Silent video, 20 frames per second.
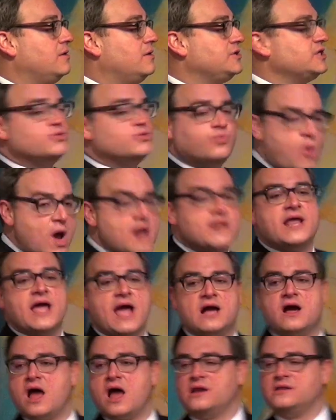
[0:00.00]
Just one day
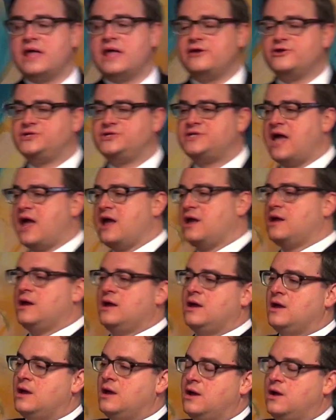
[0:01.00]
I got a letter saying,
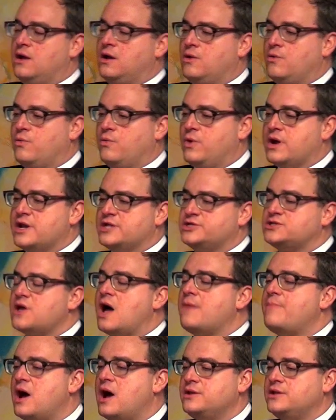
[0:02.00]
we're going to
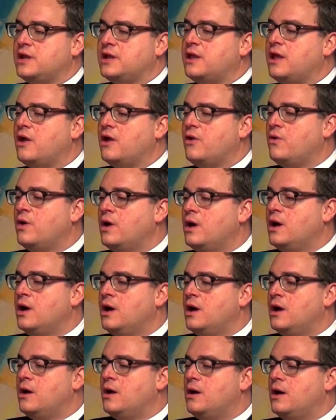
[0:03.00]
stop hunting you.
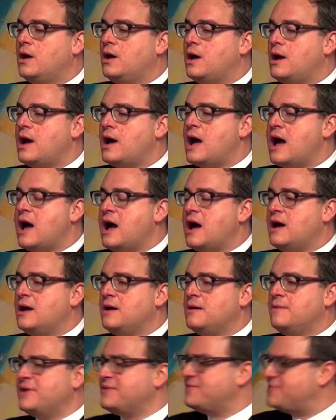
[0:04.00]

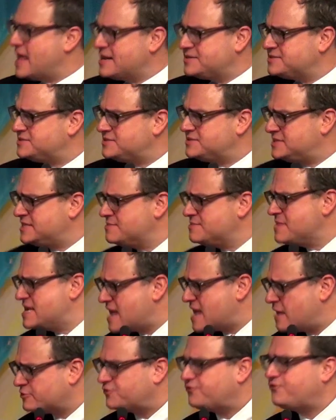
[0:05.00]
But that didn't mean
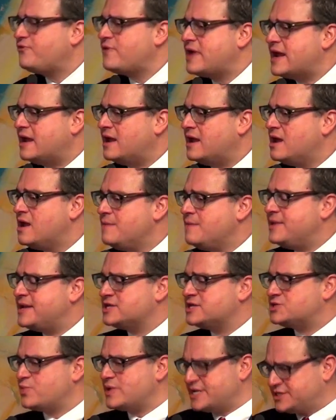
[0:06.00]
I was free.
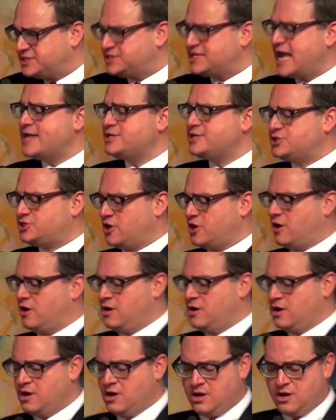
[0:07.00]
Because when a
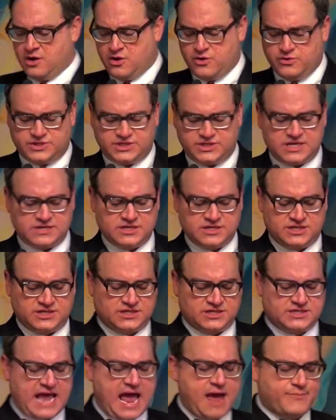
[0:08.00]
censor who's
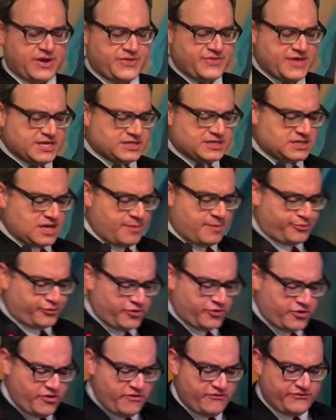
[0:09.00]
stamping this
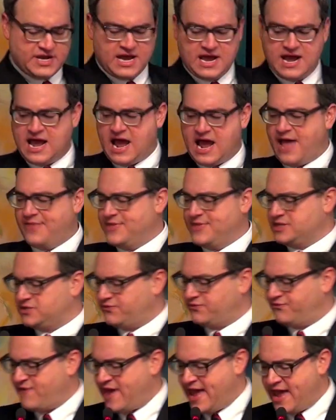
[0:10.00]
approved and this
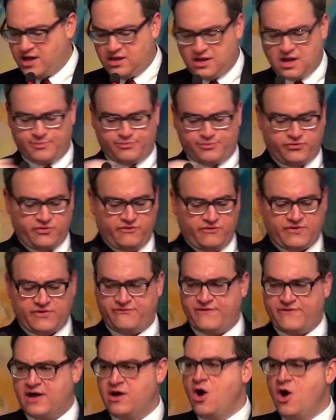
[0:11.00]
fail, approve,
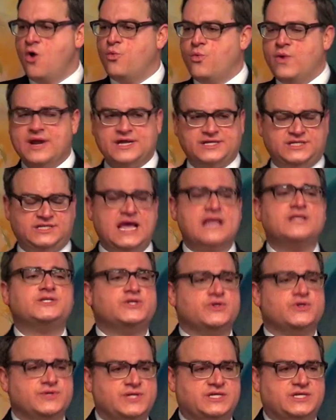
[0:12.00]
fail. When a
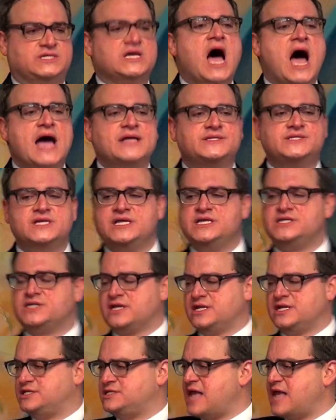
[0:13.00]
censor decides that he's
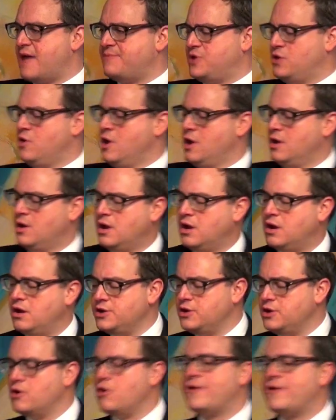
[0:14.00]
going to stamp you, oh,
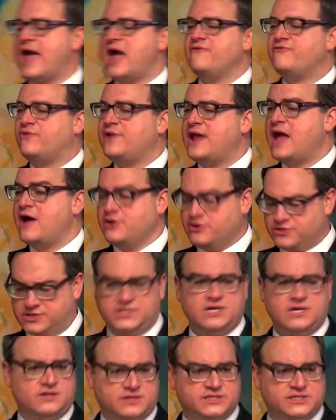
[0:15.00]
you're okay for now, you're
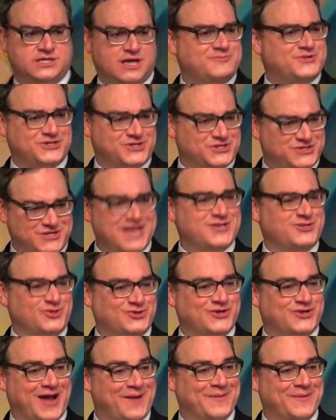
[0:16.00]
still subject to
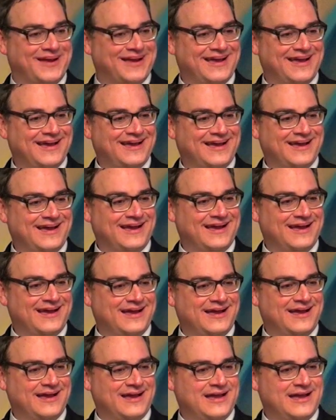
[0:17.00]
censorship.
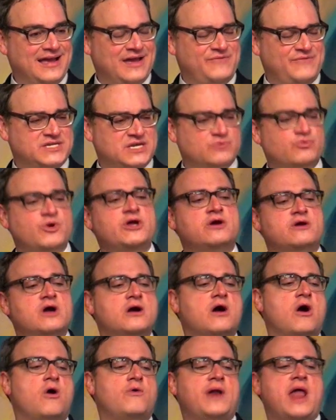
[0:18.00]
If he said, well, you
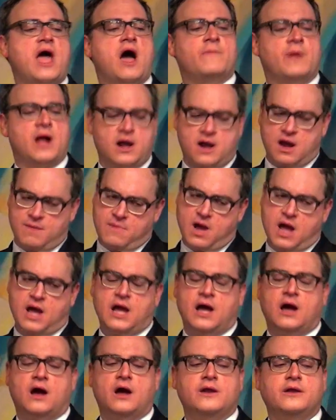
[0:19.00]
can go now, but I got my
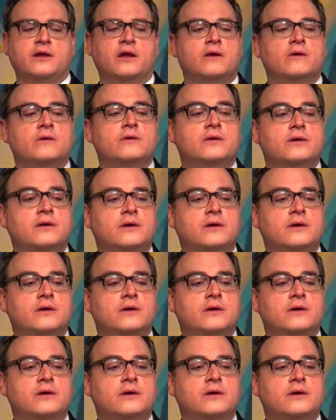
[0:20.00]
eye on you.